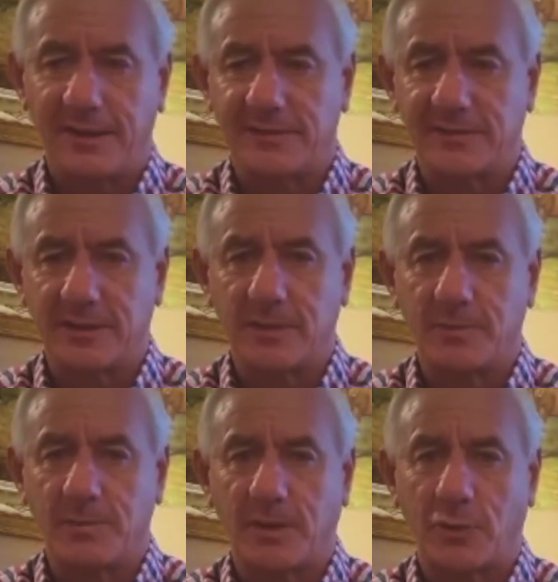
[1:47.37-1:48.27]
it's a
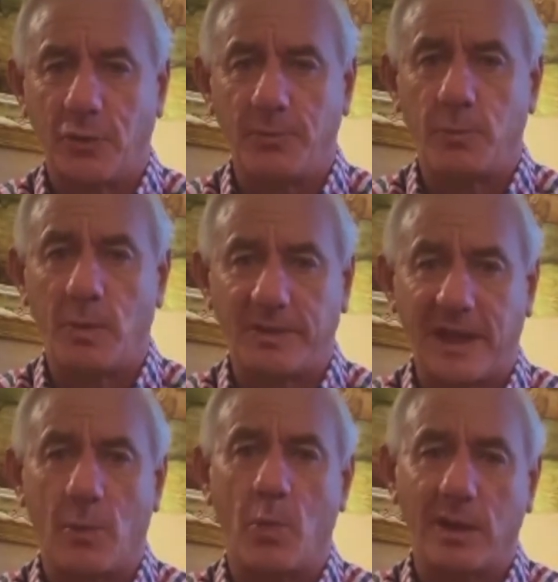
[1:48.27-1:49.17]
group that they
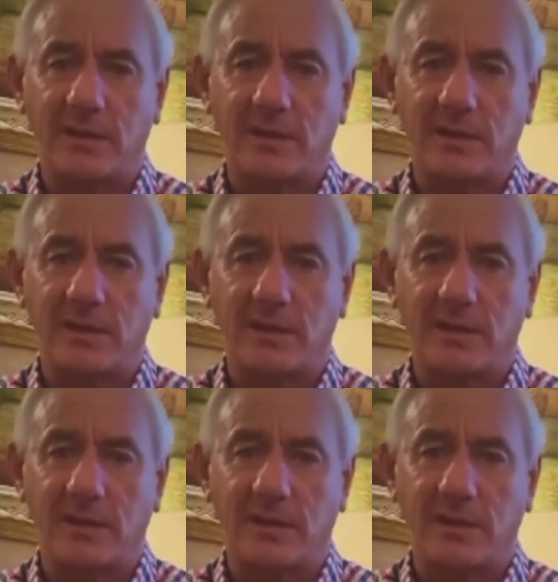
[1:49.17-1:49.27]
are well